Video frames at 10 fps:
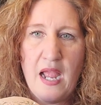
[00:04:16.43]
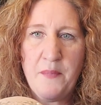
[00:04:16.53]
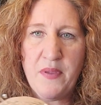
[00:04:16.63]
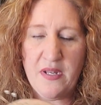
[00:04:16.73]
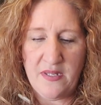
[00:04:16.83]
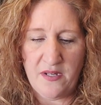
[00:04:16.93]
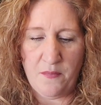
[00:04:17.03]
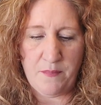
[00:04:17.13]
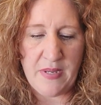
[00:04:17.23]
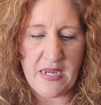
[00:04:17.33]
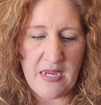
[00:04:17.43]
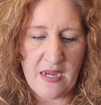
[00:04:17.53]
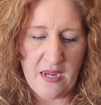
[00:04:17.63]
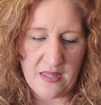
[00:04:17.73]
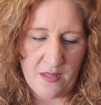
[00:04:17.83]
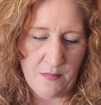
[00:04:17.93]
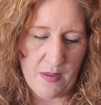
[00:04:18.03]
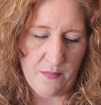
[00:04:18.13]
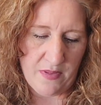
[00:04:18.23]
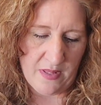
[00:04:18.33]
I put a little bee in
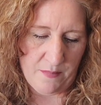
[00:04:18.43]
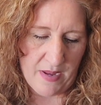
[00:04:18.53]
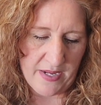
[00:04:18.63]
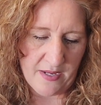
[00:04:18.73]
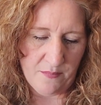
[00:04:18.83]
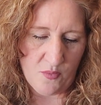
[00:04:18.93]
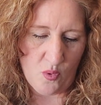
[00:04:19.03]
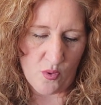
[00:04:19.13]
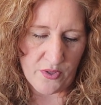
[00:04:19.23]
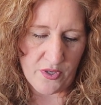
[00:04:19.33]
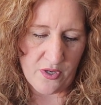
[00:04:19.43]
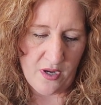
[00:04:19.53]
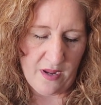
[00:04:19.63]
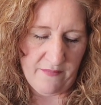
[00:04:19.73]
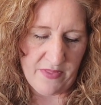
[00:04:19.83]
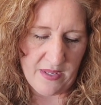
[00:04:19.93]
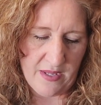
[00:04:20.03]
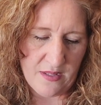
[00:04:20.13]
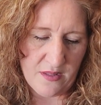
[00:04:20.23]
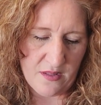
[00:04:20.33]
the bottom corner of
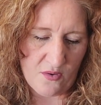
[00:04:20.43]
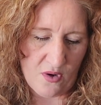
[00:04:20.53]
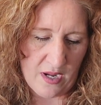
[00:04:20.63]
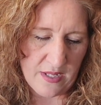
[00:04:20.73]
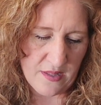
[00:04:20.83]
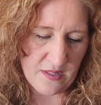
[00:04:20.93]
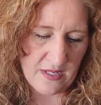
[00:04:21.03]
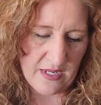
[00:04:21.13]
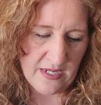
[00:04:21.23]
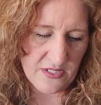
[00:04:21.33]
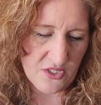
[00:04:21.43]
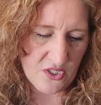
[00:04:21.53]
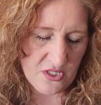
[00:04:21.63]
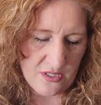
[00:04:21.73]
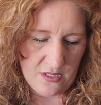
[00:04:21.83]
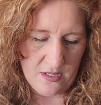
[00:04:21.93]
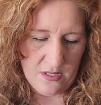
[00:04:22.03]
this cross stitch